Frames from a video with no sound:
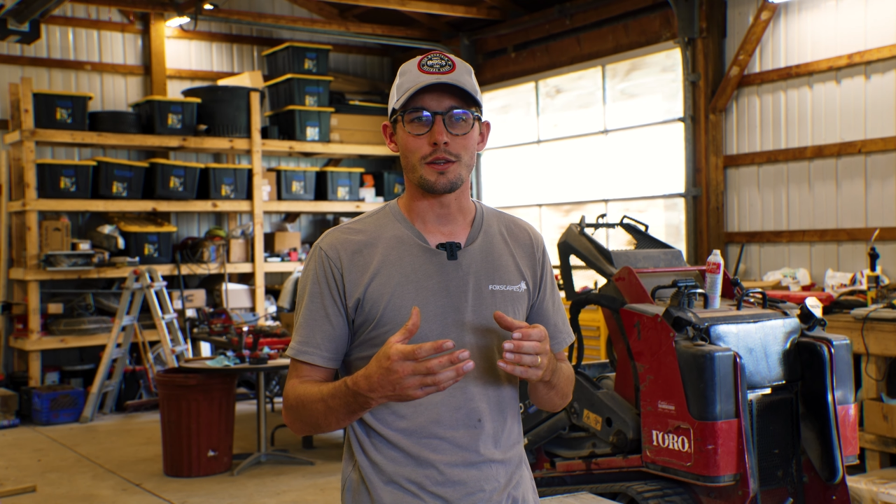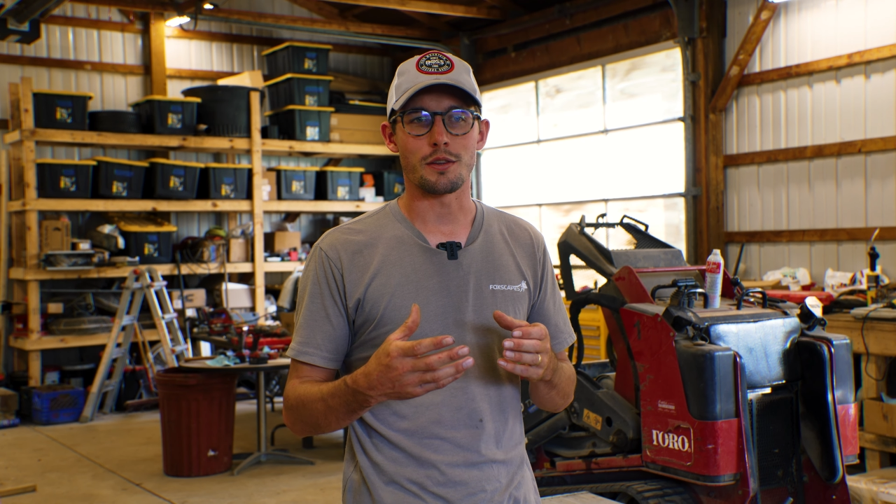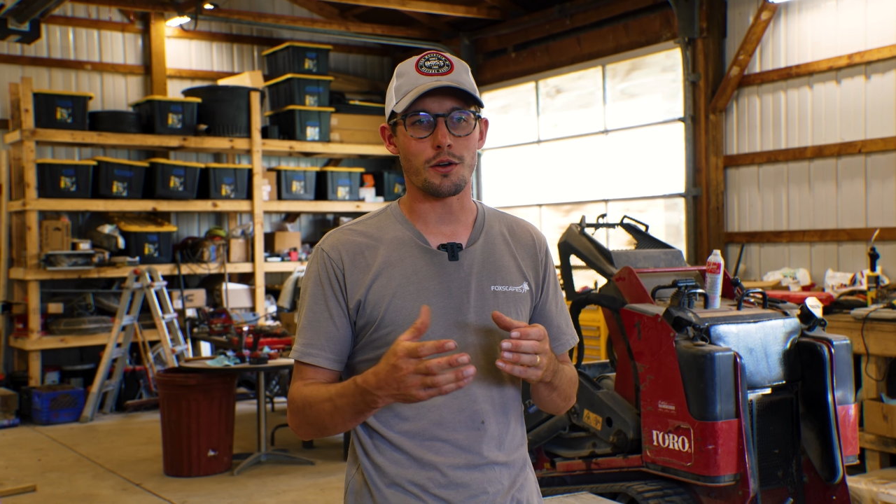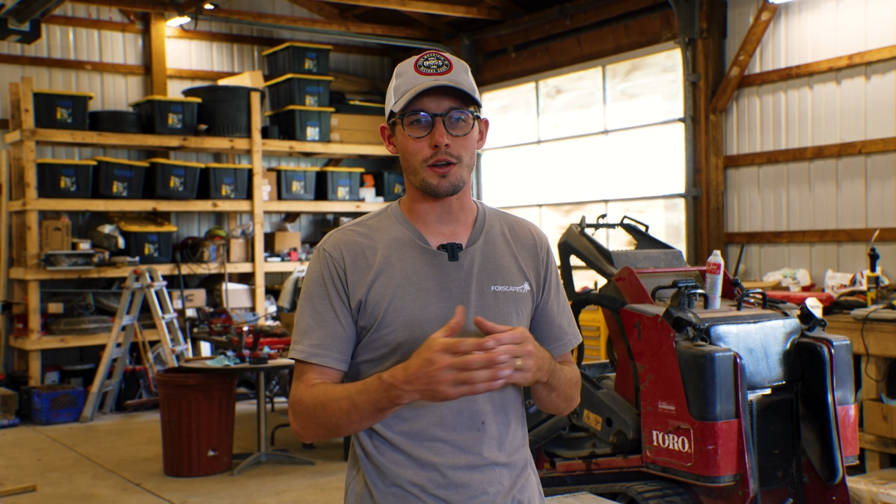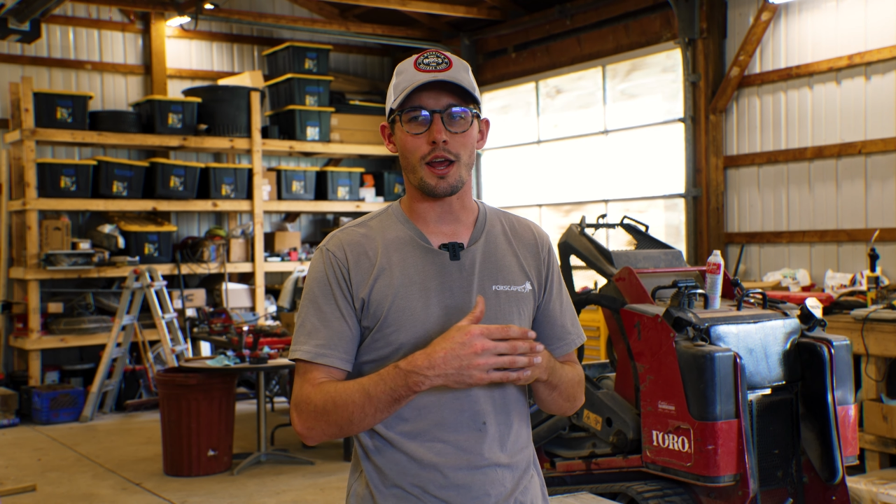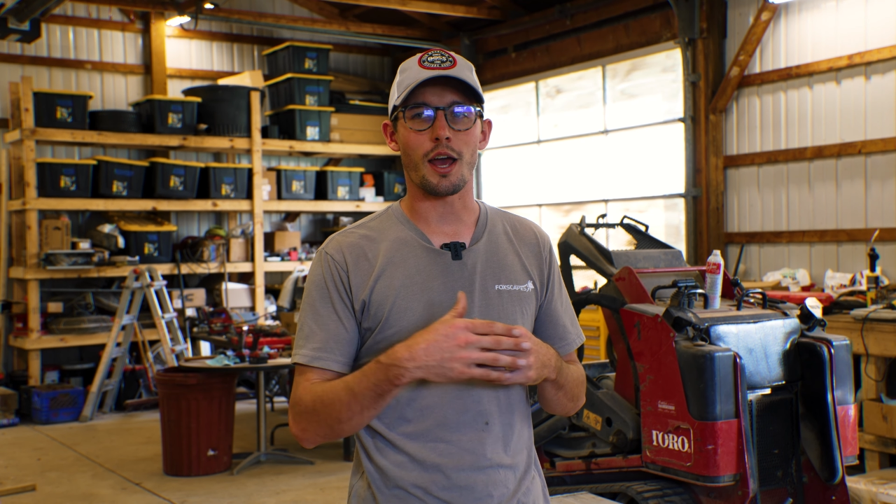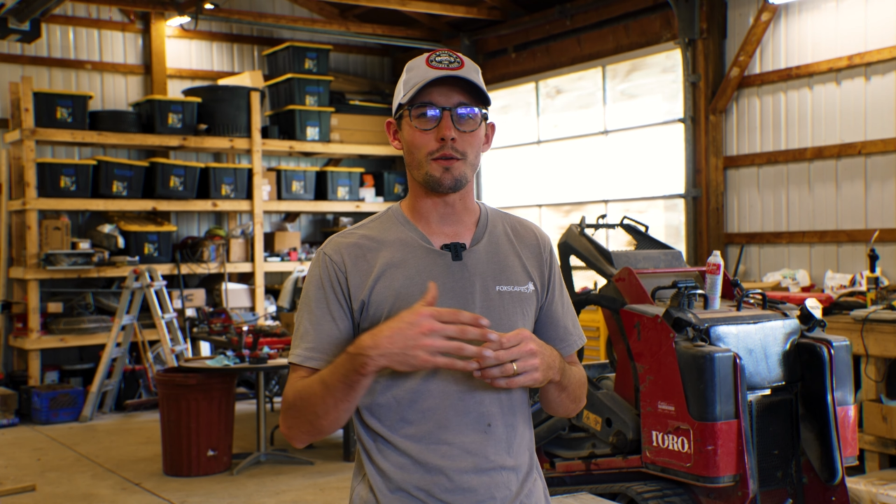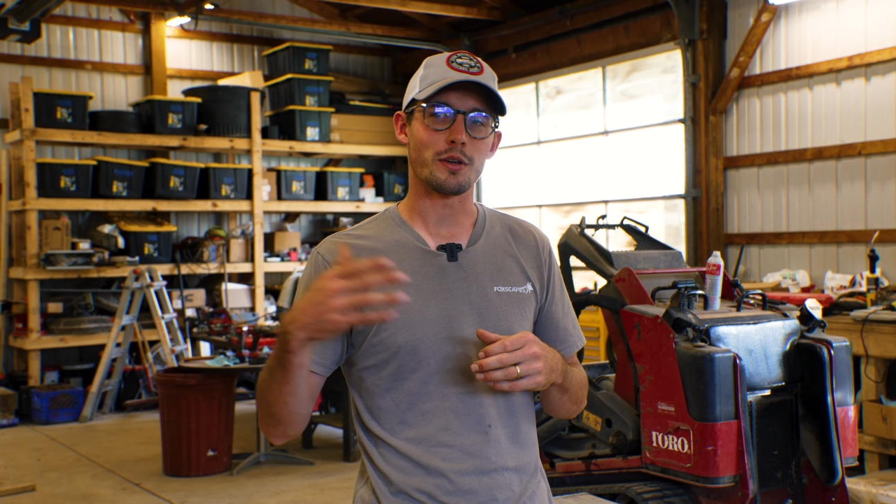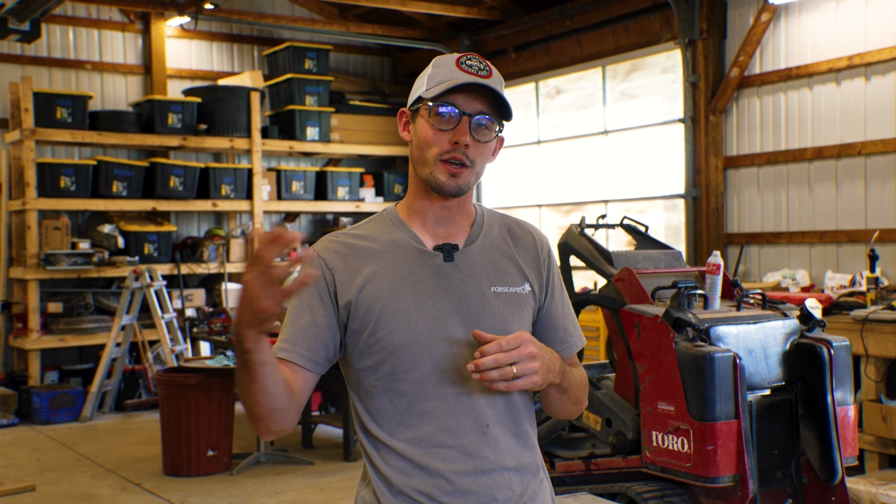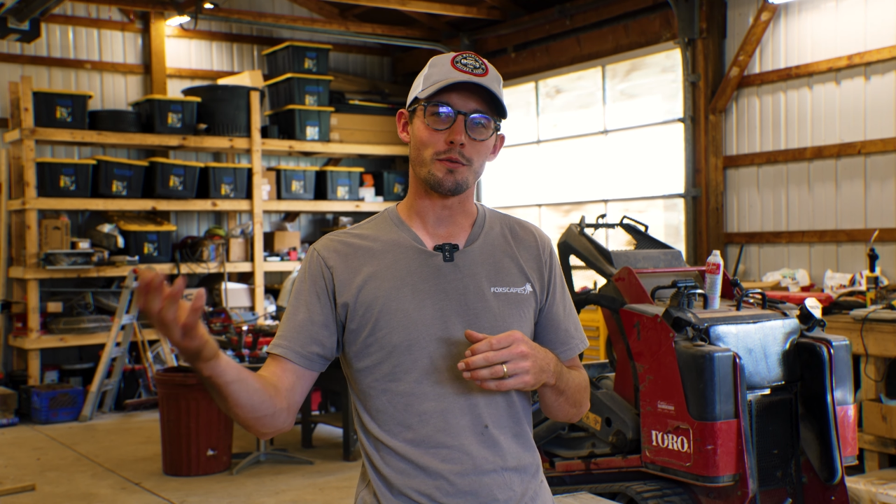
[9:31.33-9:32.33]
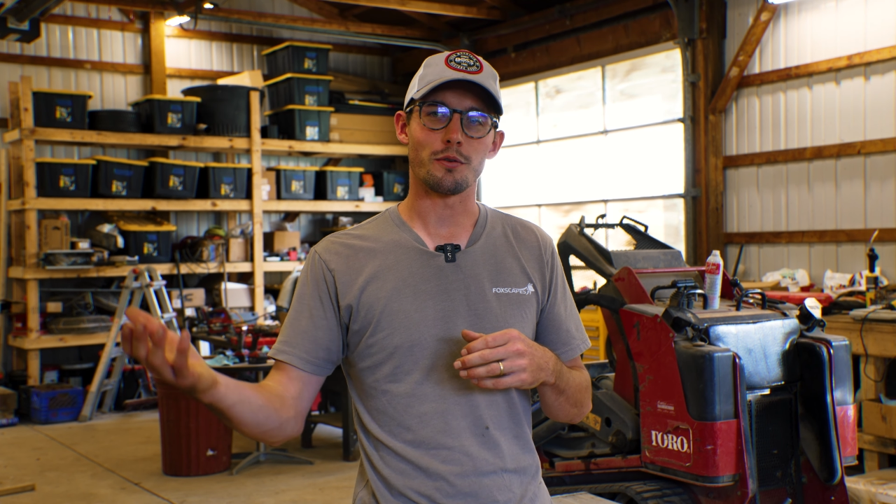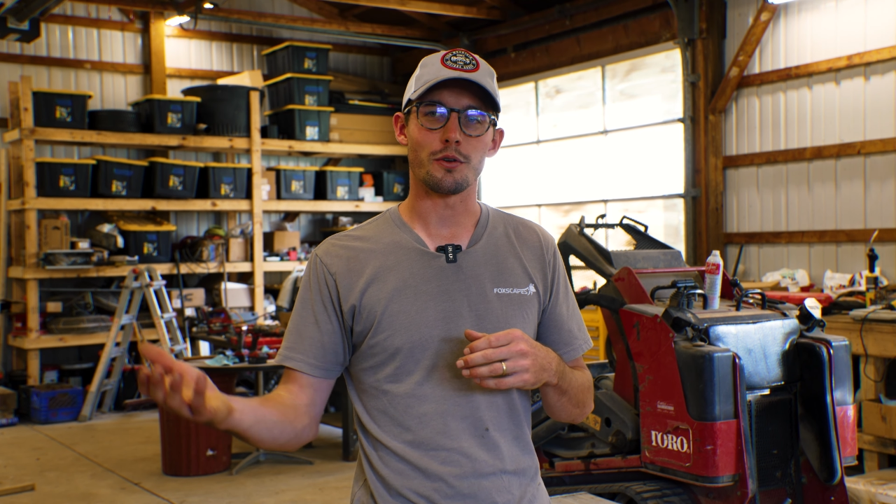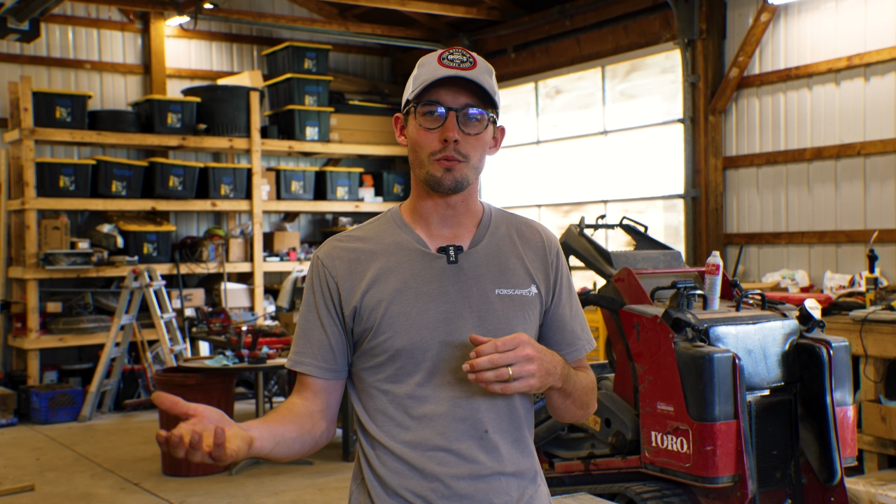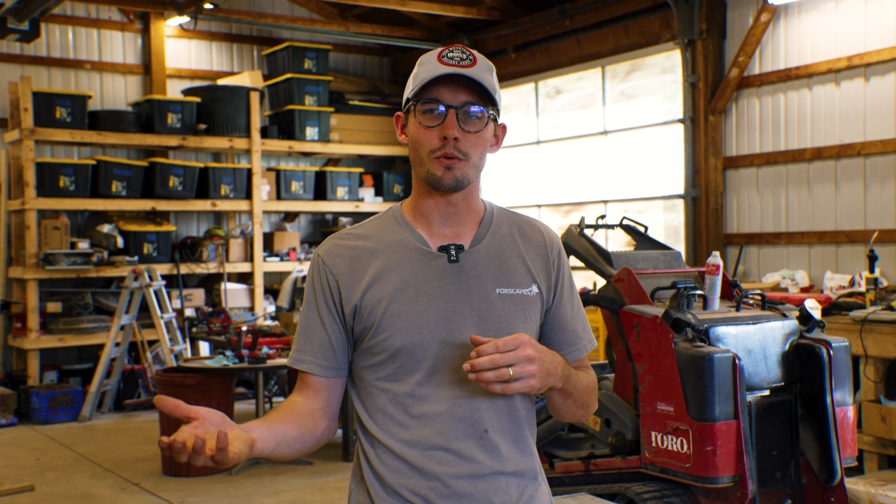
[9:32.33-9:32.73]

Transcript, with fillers: they're gonna advocate for you